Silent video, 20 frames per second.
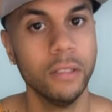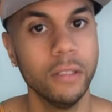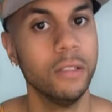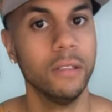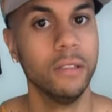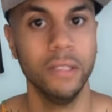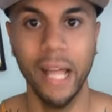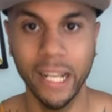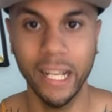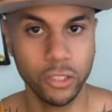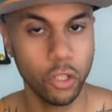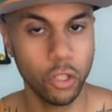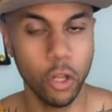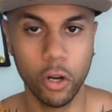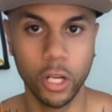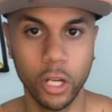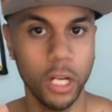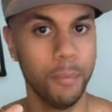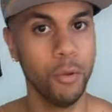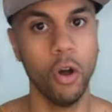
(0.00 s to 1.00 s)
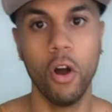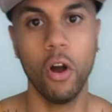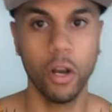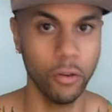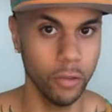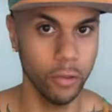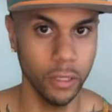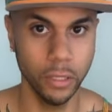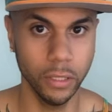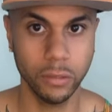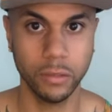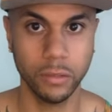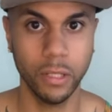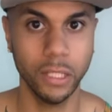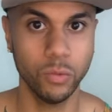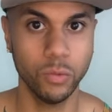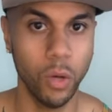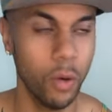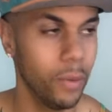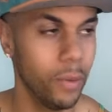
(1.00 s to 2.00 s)
That's clogging up your arteries. That's
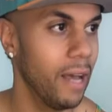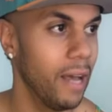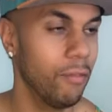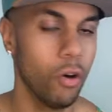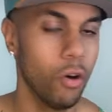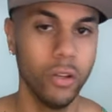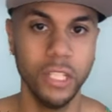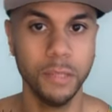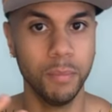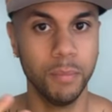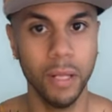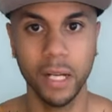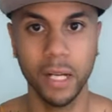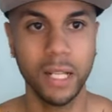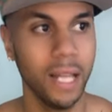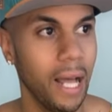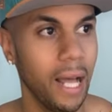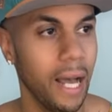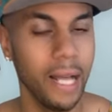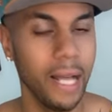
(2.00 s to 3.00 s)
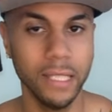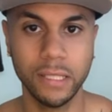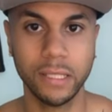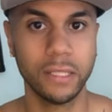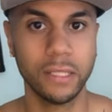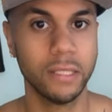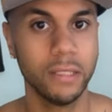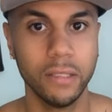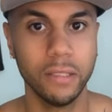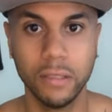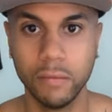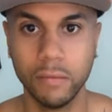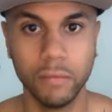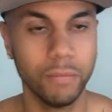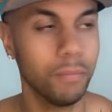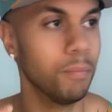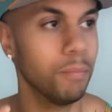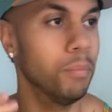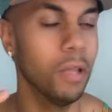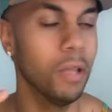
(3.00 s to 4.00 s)
why we have all these blood clots,
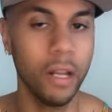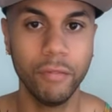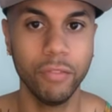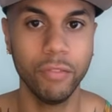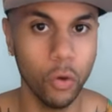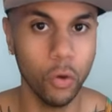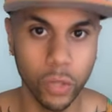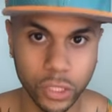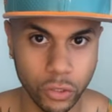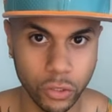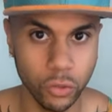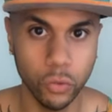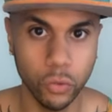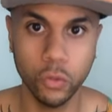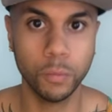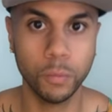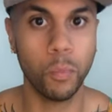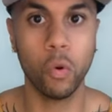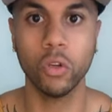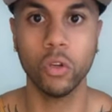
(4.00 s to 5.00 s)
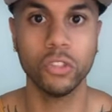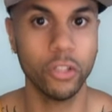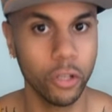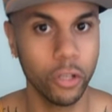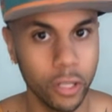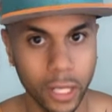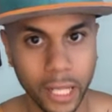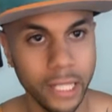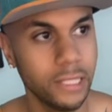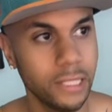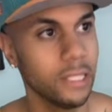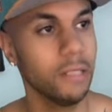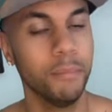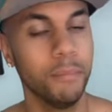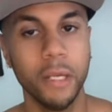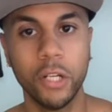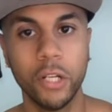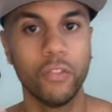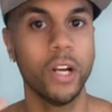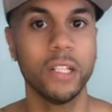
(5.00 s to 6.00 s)
blood flow issues, poor circulation, men
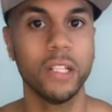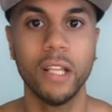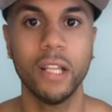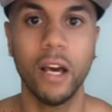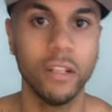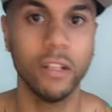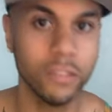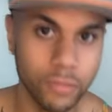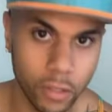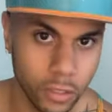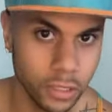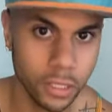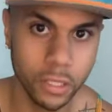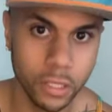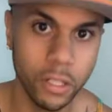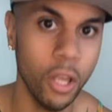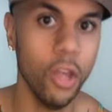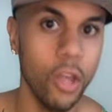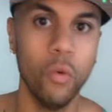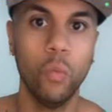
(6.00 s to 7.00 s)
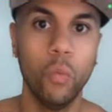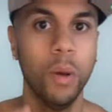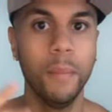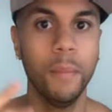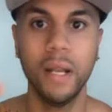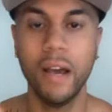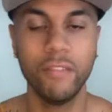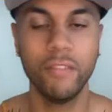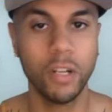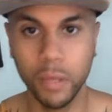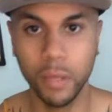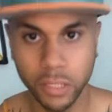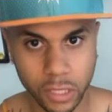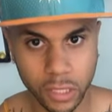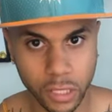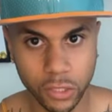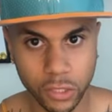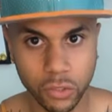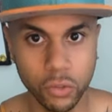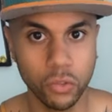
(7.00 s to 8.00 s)
erectile dysfunction, women having a bunch of
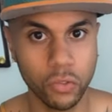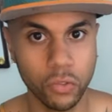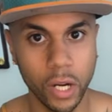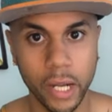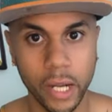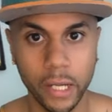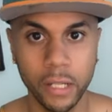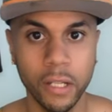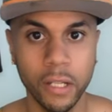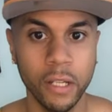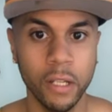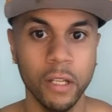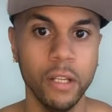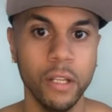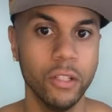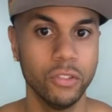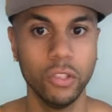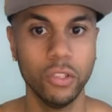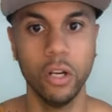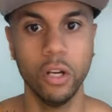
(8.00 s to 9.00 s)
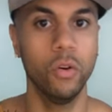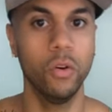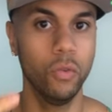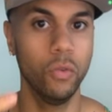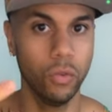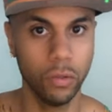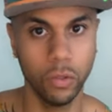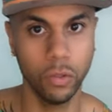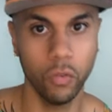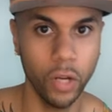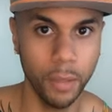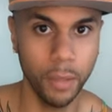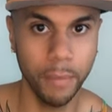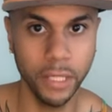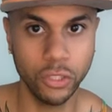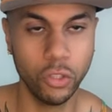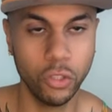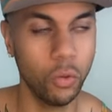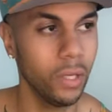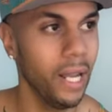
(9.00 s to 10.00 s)
issues, right? So the red meat's
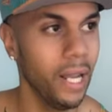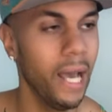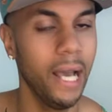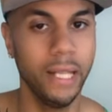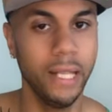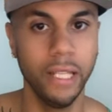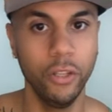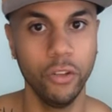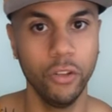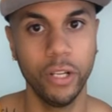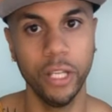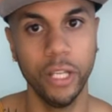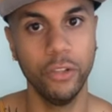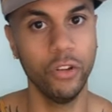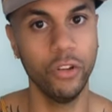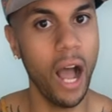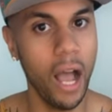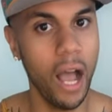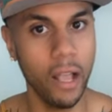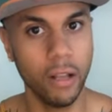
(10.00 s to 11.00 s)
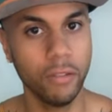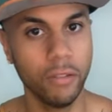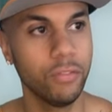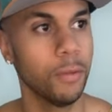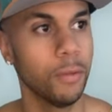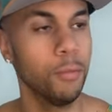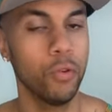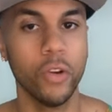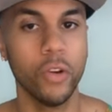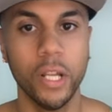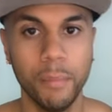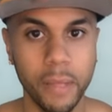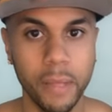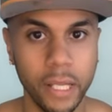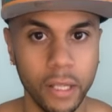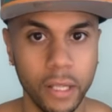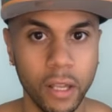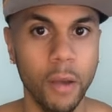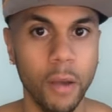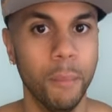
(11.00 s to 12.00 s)
doing that. Then you're getting your iron from your red meat,
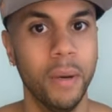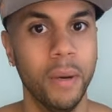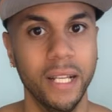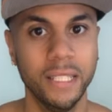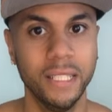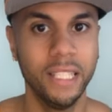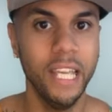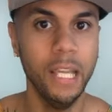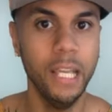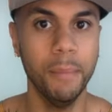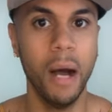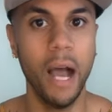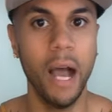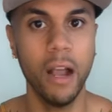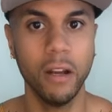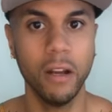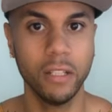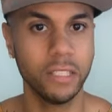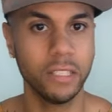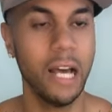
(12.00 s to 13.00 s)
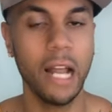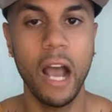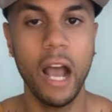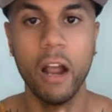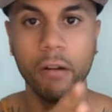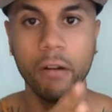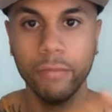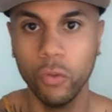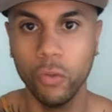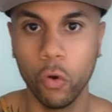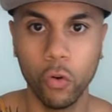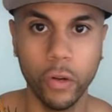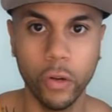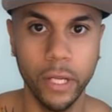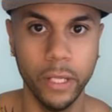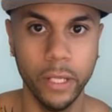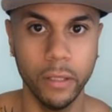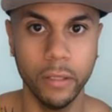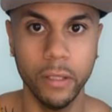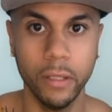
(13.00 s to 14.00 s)
but it's heme iron. It's not iron
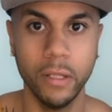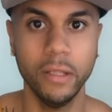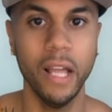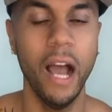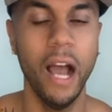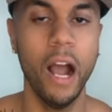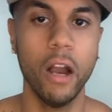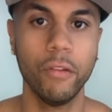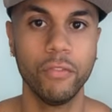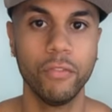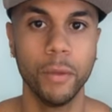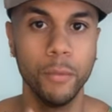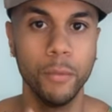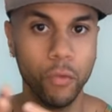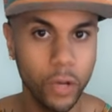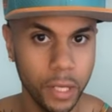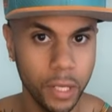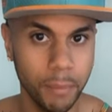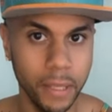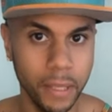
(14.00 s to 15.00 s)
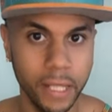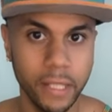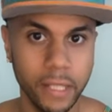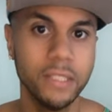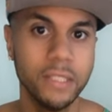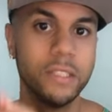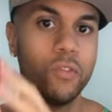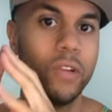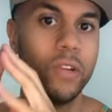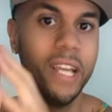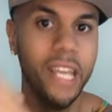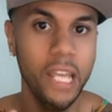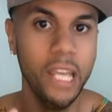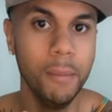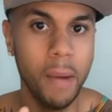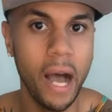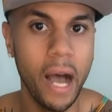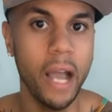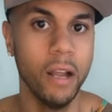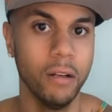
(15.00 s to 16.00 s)
fluorine. The iron from your red meat is heme
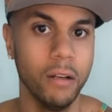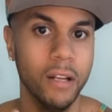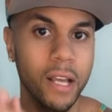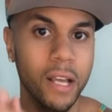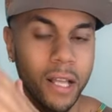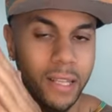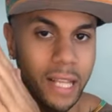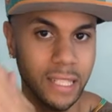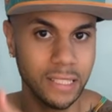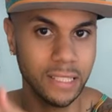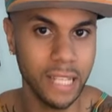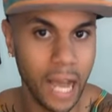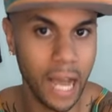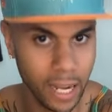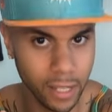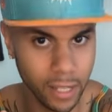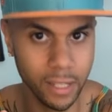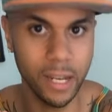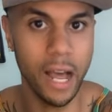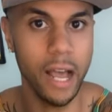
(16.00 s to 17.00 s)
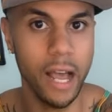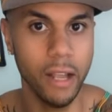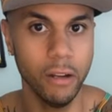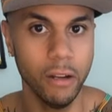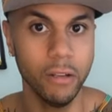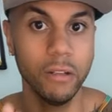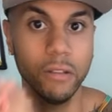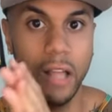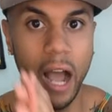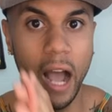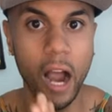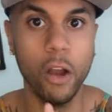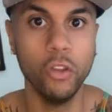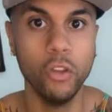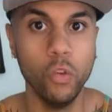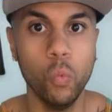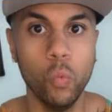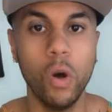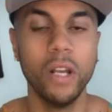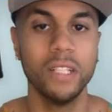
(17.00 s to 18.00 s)
iron. That's not good iron. The iron you
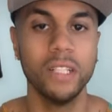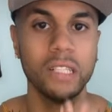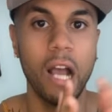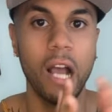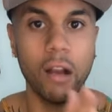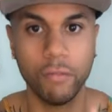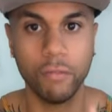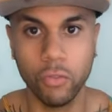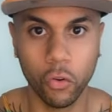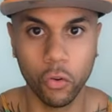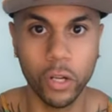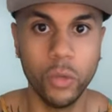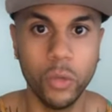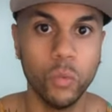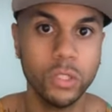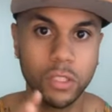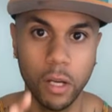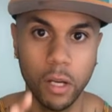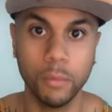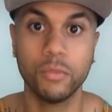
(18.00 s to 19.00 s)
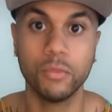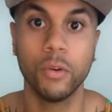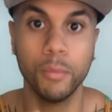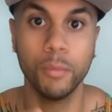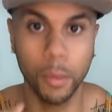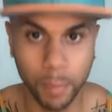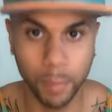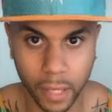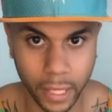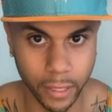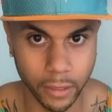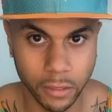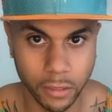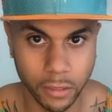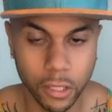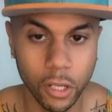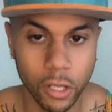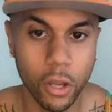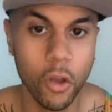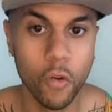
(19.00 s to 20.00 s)
want is iron fluorine, which comes from your plants,
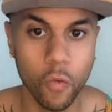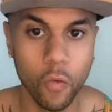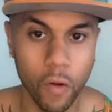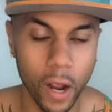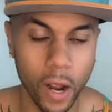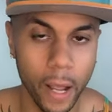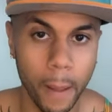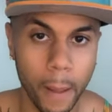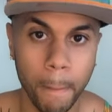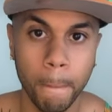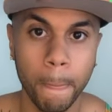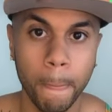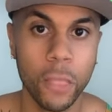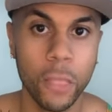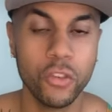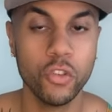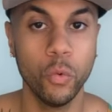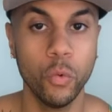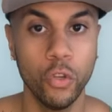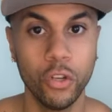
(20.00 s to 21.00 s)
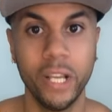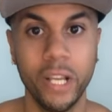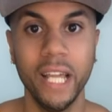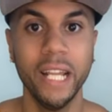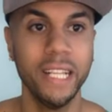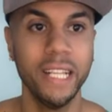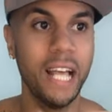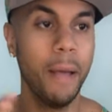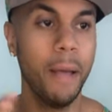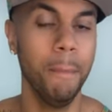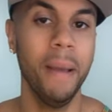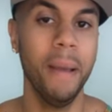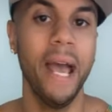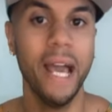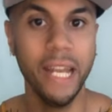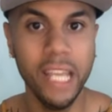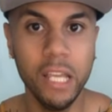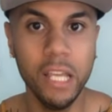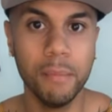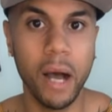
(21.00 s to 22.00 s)
right? So when you're getting that bad
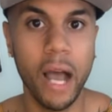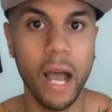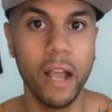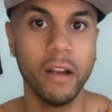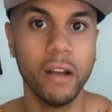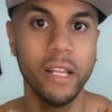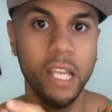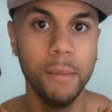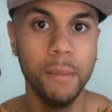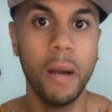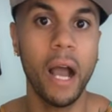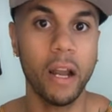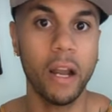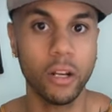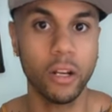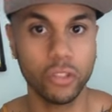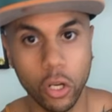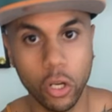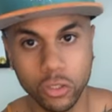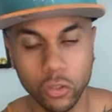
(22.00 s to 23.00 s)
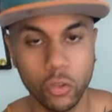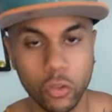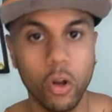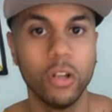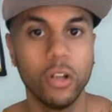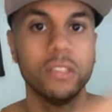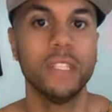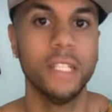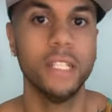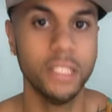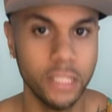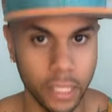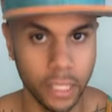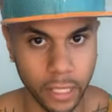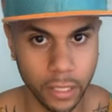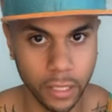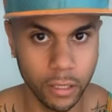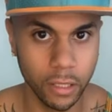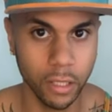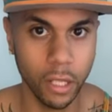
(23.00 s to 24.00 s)
heme iron is also carcinogenic,
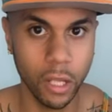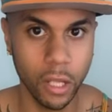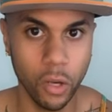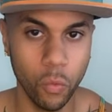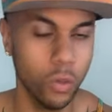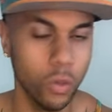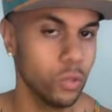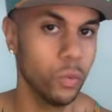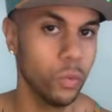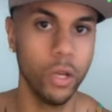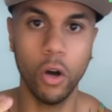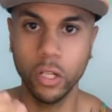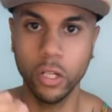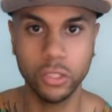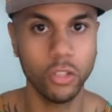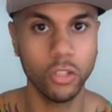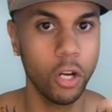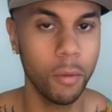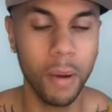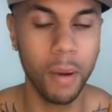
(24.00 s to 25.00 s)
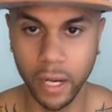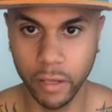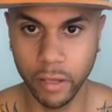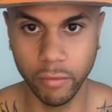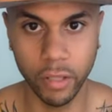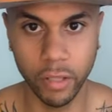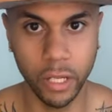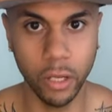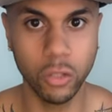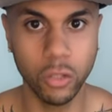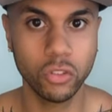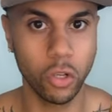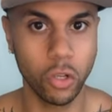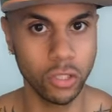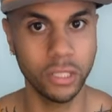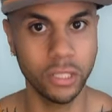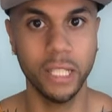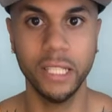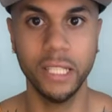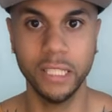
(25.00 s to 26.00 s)
which we always talk about in the videos.
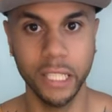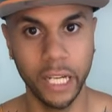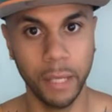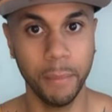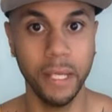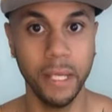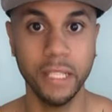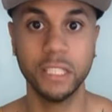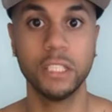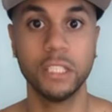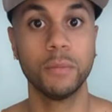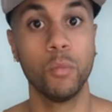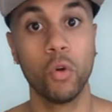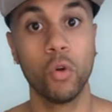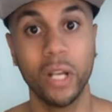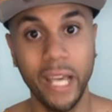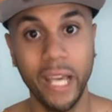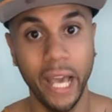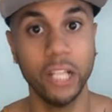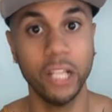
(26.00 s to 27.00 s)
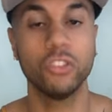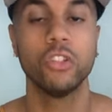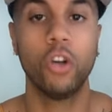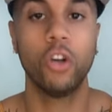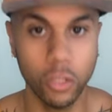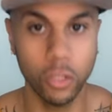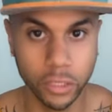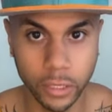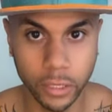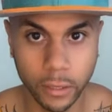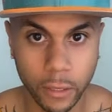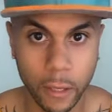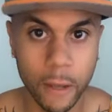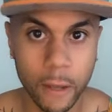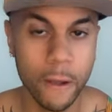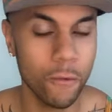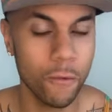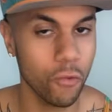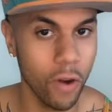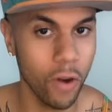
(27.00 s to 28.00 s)
Carcinogenic means it's more cancer causing,
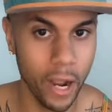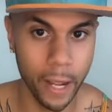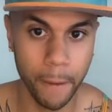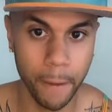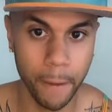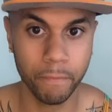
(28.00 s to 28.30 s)
right?